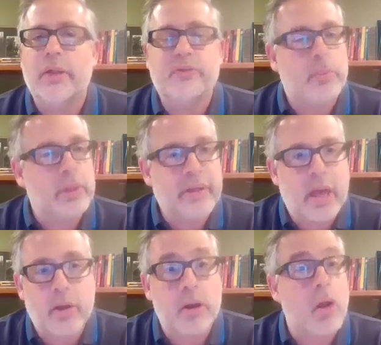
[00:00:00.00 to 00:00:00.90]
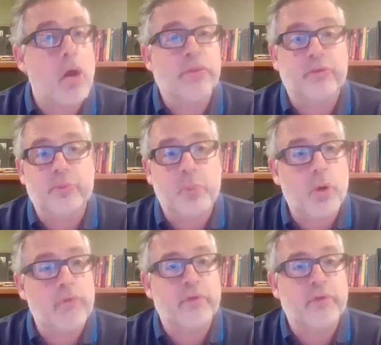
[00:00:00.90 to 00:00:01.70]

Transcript: doubling down on our author support,